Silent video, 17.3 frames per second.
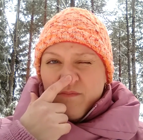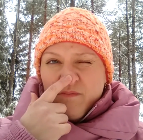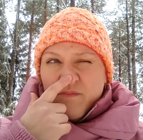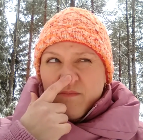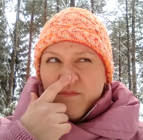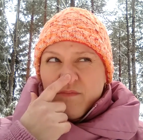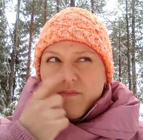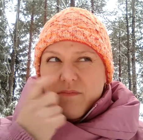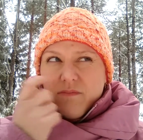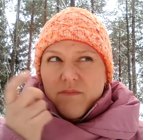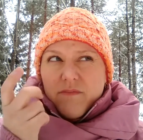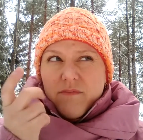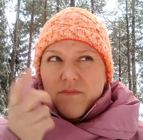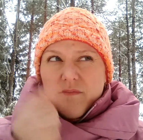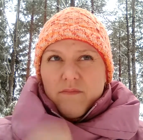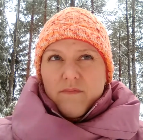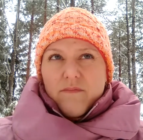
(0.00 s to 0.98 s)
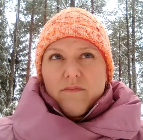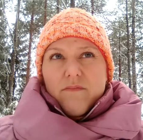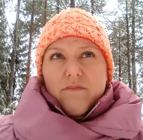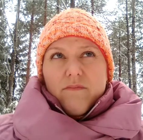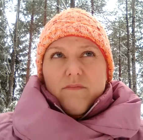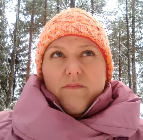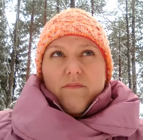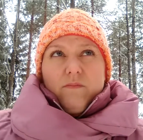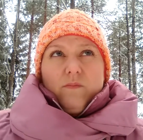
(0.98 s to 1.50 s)

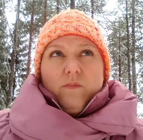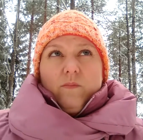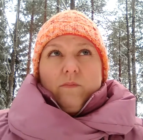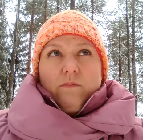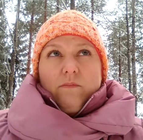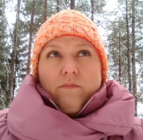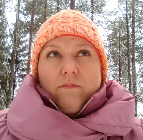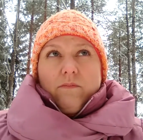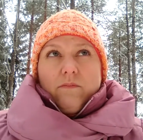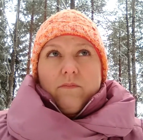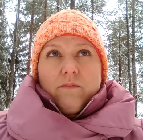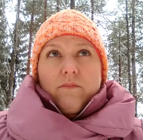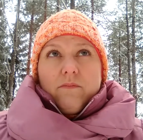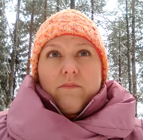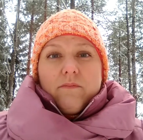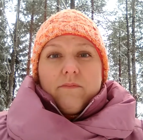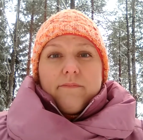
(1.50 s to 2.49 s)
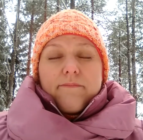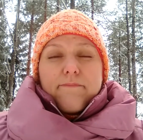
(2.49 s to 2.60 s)
(silence)